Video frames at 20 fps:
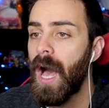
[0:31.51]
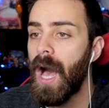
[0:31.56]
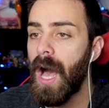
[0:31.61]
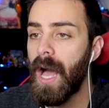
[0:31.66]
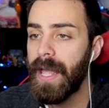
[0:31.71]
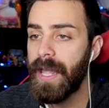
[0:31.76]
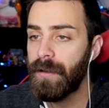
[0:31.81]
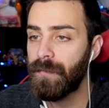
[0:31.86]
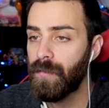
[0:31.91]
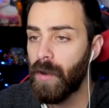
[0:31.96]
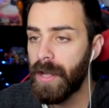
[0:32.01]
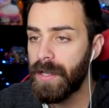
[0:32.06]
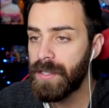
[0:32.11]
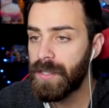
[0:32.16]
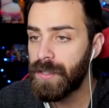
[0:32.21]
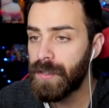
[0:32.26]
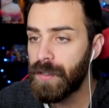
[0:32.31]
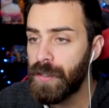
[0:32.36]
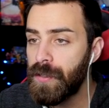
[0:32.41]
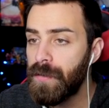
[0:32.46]
Uh, it
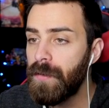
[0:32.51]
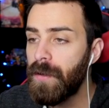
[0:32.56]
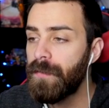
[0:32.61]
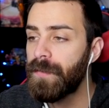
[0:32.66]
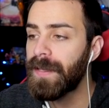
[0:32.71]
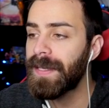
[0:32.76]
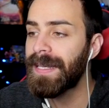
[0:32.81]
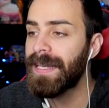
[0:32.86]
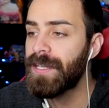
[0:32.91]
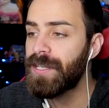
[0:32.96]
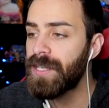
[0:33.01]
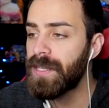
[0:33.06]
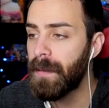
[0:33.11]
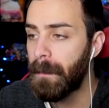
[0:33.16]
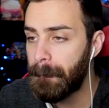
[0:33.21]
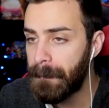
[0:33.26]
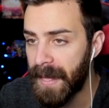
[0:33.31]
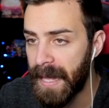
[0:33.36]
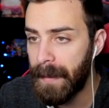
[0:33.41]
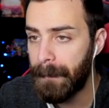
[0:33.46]
runs two of each of
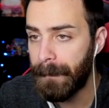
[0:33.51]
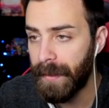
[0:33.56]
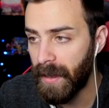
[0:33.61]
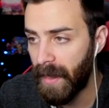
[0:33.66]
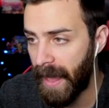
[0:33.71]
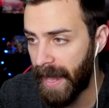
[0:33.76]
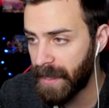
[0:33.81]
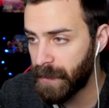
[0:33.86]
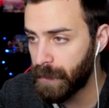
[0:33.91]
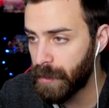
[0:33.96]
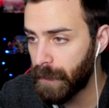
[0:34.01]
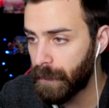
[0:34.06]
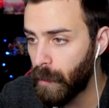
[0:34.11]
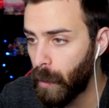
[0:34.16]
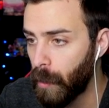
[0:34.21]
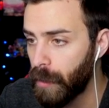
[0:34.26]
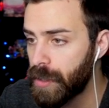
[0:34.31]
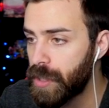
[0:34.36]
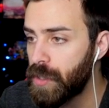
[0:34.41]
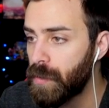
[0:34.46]
the big plants, which of
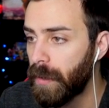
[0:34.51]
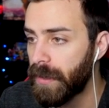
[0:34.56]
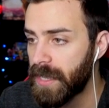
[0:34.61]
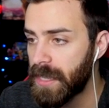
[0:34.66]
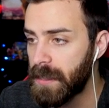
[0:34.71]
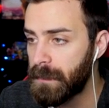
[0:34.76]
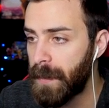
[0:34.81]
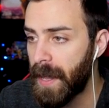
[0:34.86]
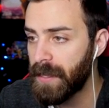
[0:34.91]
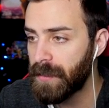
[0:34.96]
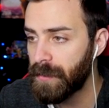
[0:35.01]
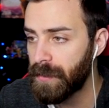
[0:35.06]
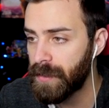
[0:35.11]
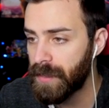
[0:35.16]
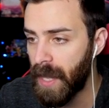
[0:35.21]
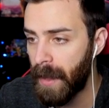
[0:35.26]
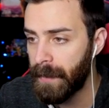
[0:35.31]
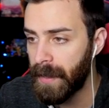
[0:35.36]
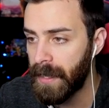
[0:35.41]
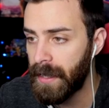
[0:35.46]
course you want to special
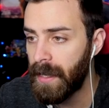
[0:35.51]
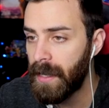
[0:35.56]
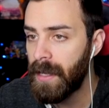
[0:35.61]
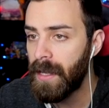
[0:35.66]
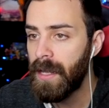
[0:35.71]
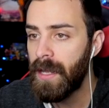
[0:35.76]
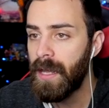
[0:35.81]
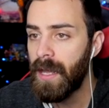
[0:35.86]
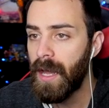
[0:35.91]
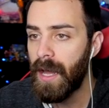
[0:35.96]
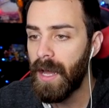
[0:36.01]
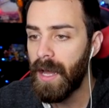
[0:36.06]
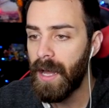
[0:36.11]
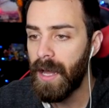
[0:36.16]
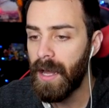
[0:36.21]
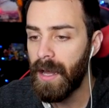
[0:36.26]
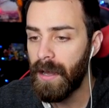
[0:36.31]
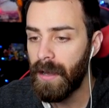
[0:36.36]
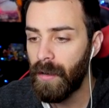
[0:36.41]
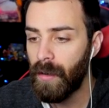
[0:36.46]
summon
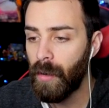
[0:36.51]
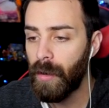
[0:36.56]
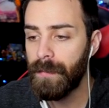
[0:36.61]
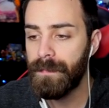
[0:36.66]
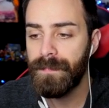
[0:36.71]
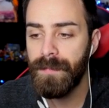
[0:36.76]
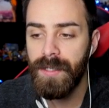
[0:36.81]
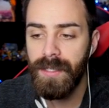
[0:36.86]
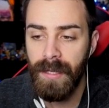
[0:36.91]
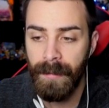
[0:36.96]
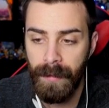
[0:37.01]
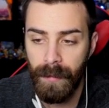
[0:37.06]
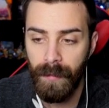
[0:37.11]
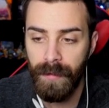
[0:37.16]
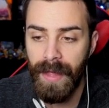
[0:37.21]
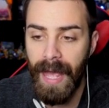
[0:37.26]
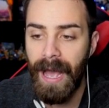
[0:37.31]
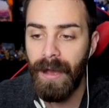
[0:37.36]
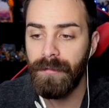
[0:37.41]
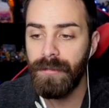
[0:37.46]
uh, or summon
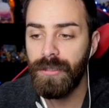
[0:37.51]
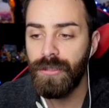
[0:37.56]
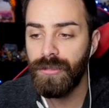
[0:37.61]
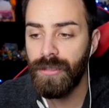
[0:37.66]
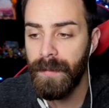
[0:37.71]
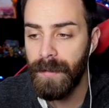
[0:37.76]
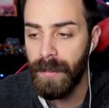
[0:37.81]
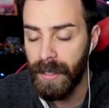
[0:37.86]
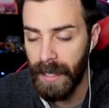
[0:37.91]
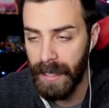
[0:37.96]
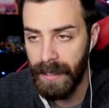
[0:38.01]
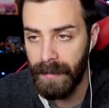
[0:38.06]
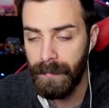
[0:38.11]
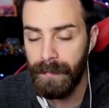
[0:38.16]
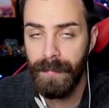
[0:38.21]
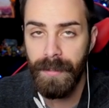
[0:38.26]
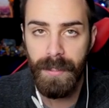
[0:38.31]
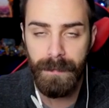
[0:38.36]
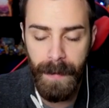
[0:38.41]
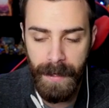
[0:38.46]
without
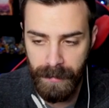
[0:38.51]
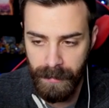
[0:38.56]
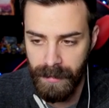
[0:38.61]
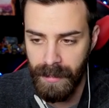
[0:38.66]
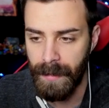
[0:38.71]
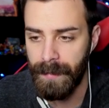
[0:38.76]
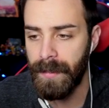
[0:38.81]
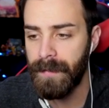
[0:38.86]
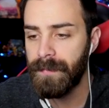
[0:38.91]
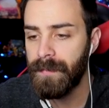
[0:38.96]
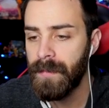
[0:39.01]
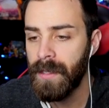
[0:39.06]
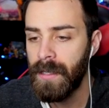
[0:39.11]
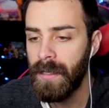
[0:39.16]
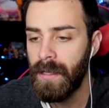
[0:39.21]
tributing, but special summon.